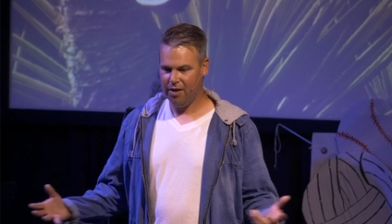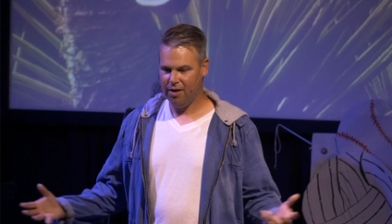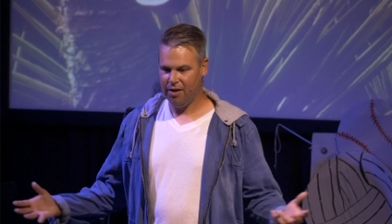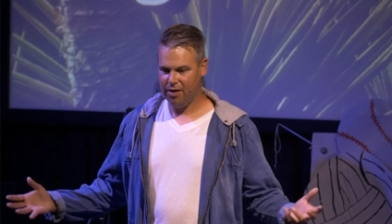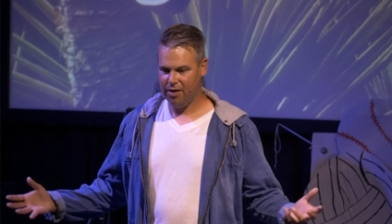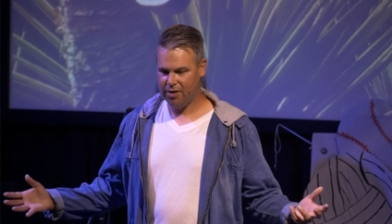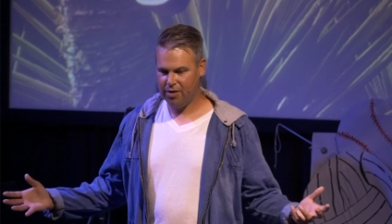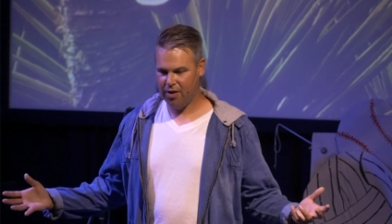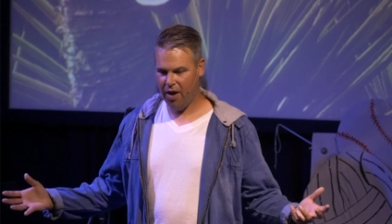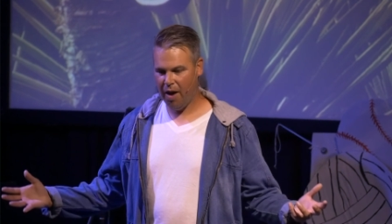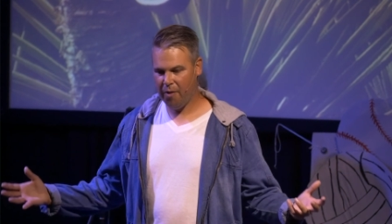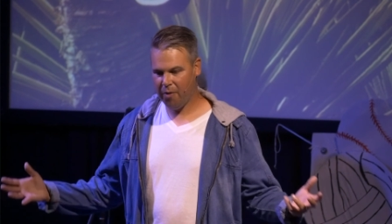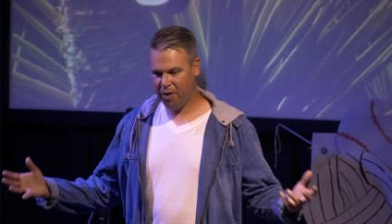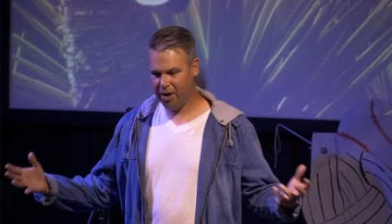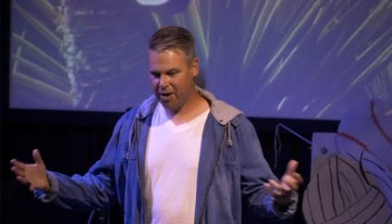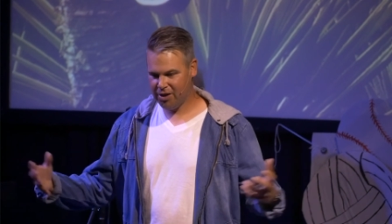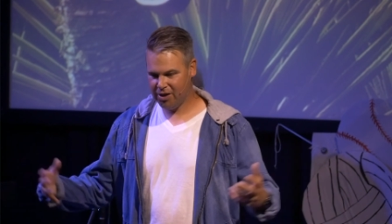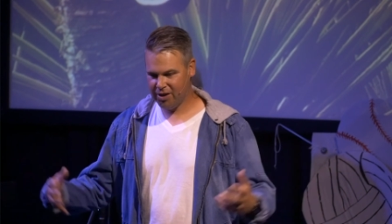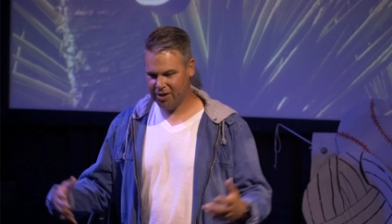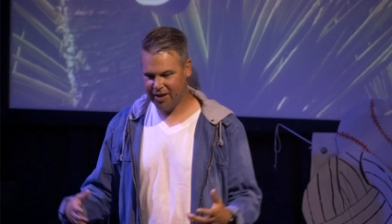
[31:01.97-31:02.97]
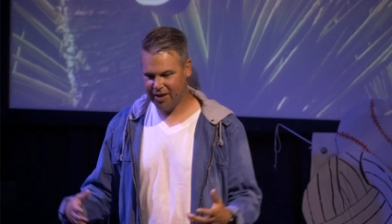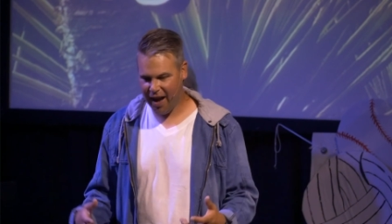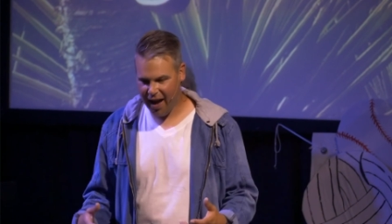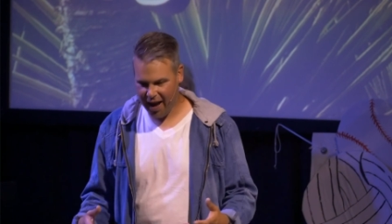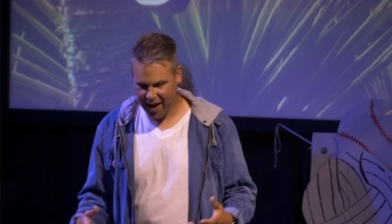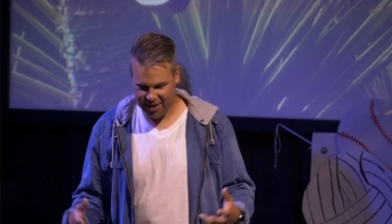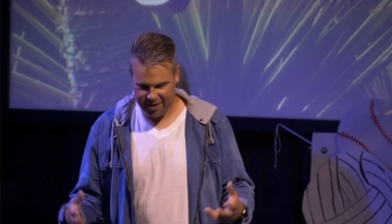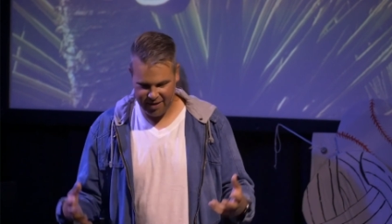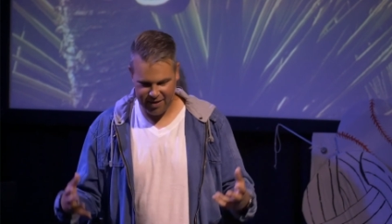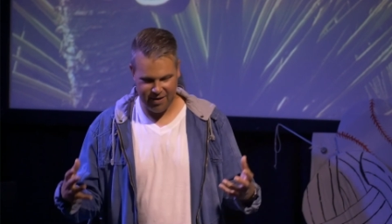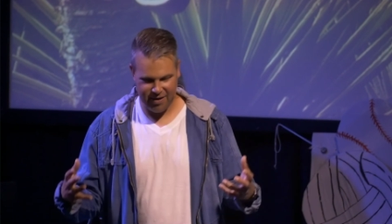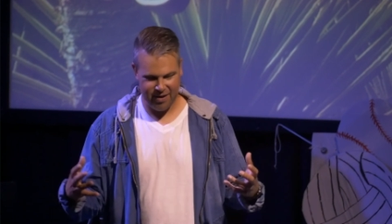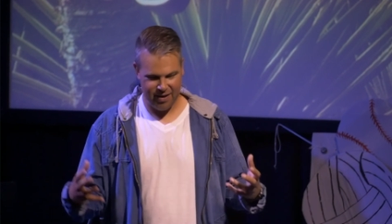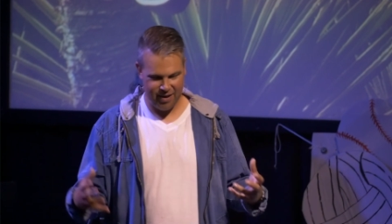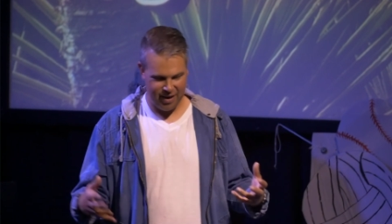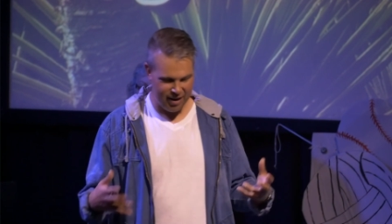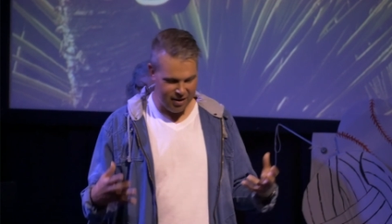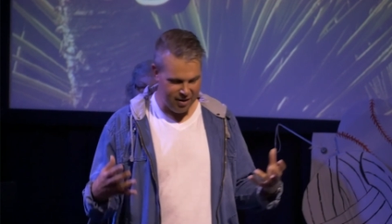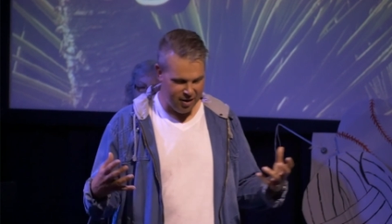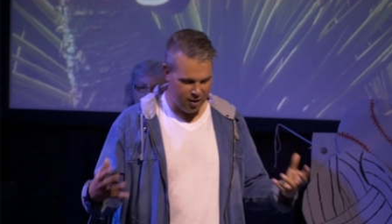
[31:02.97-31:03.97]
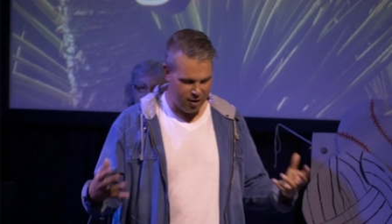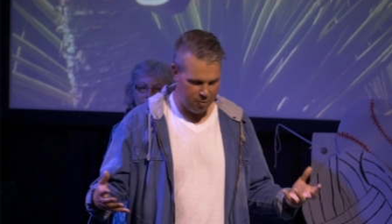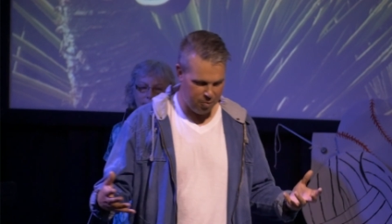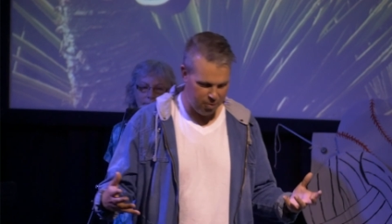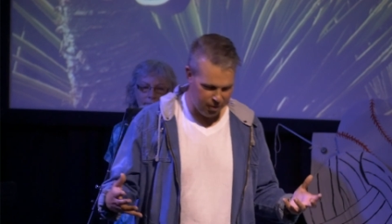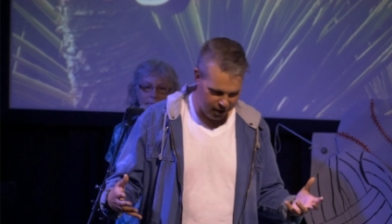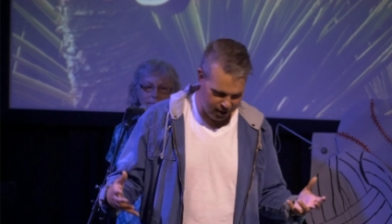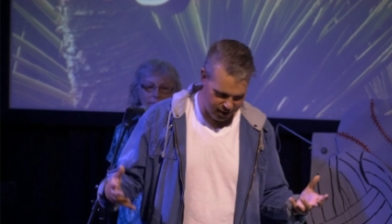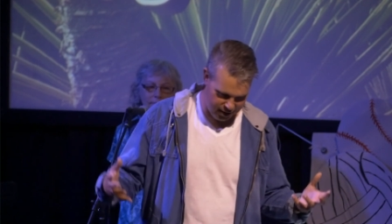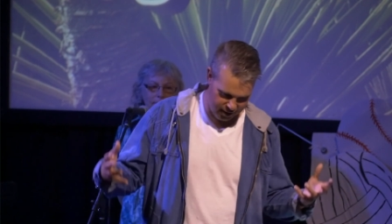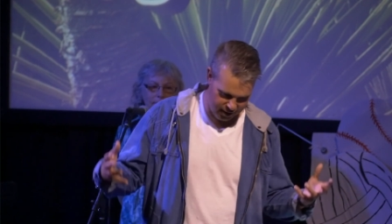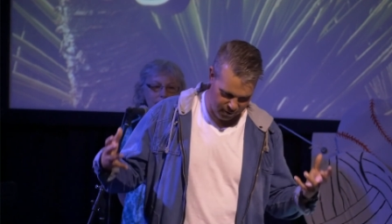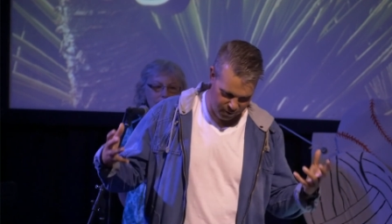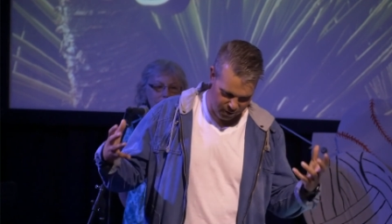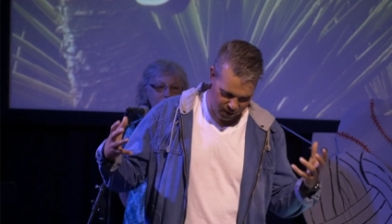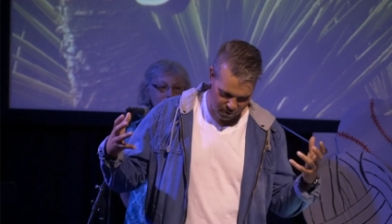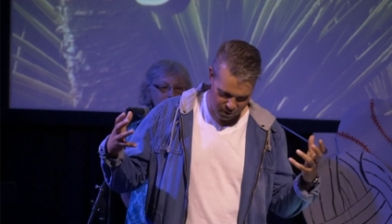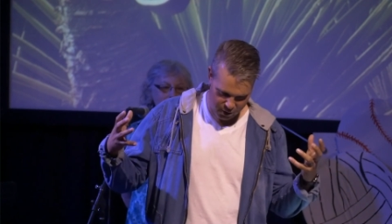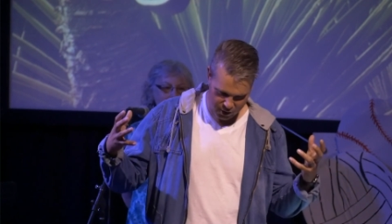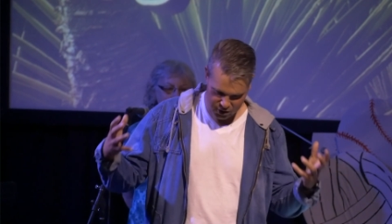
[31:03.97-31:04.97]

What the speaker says: So I want to just ask in this place, if you're